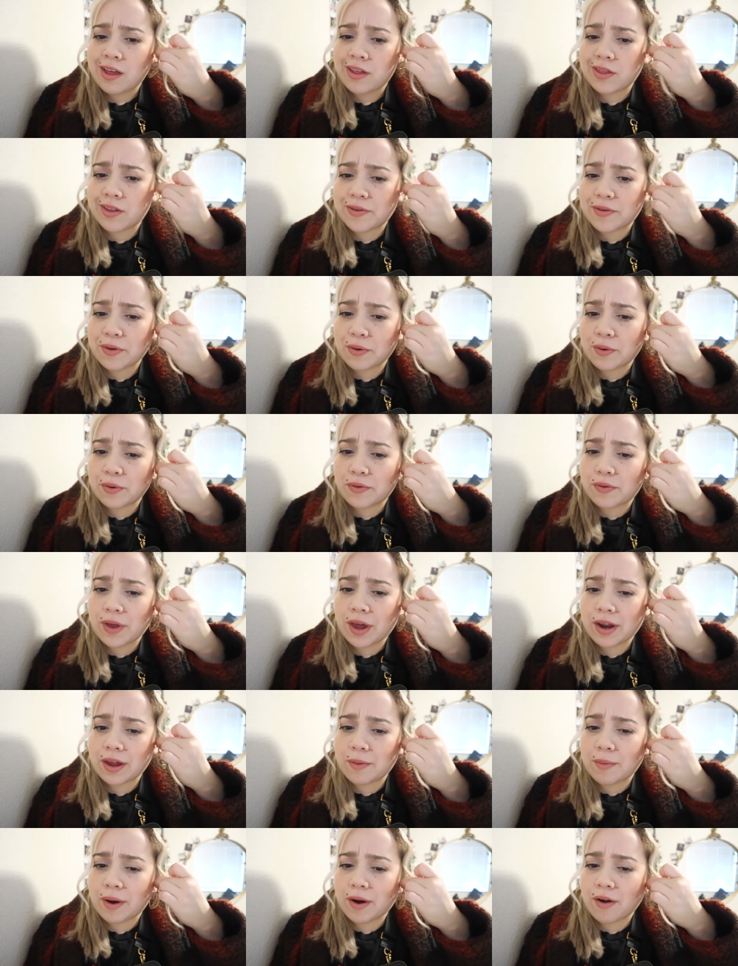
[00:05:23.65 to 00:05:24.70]
this little
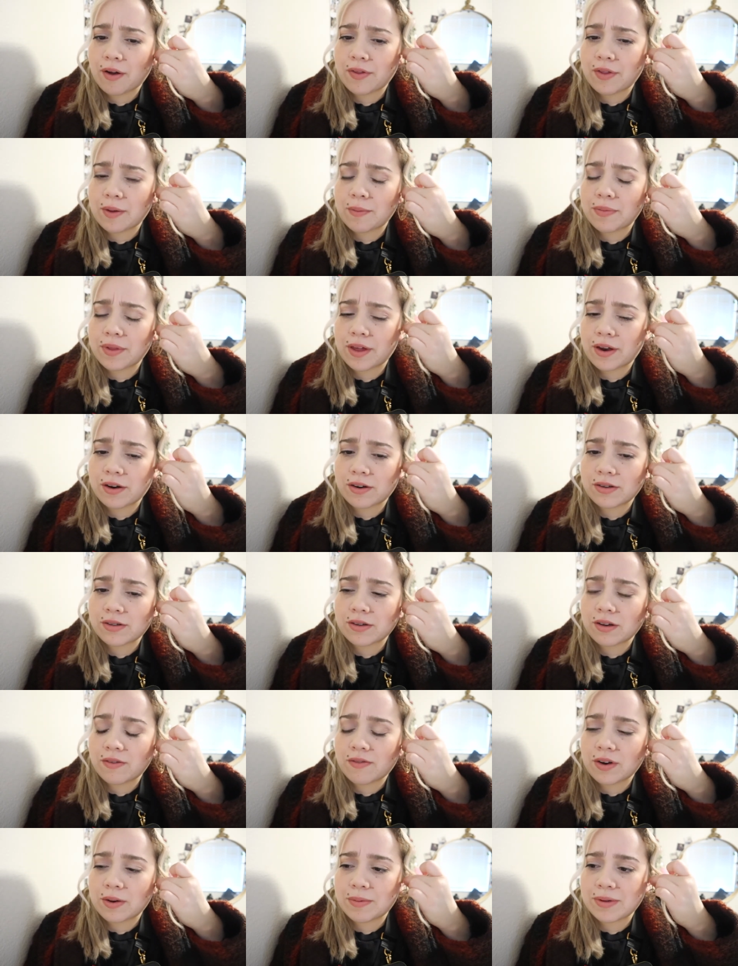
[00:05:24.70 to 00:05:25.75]
teddy bear on them that are
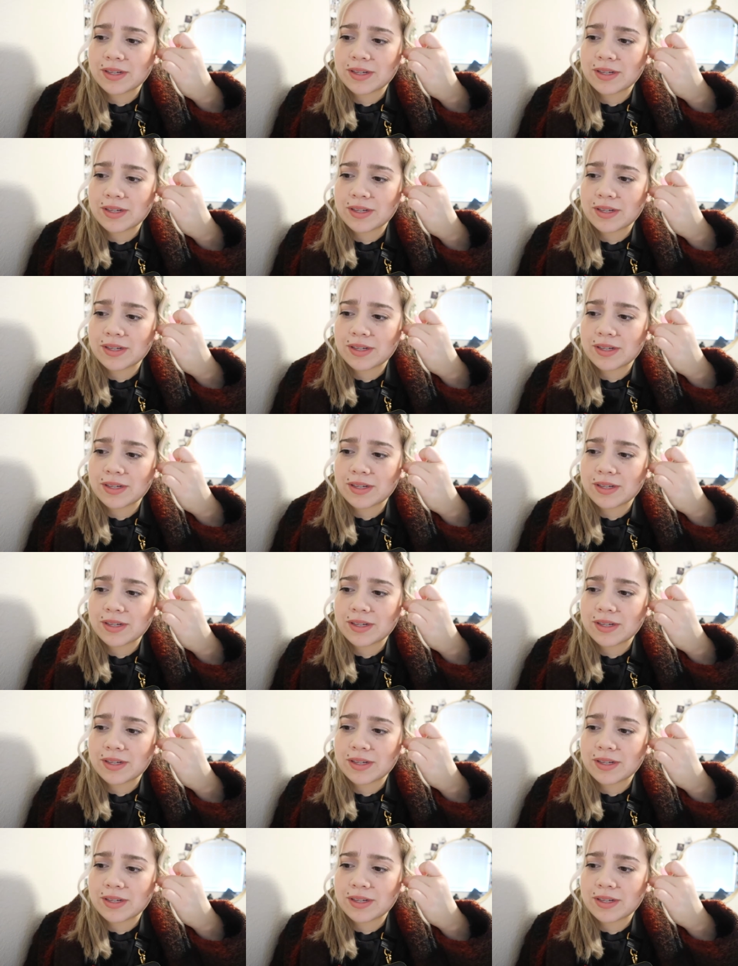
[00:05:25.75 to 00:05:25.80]
silver.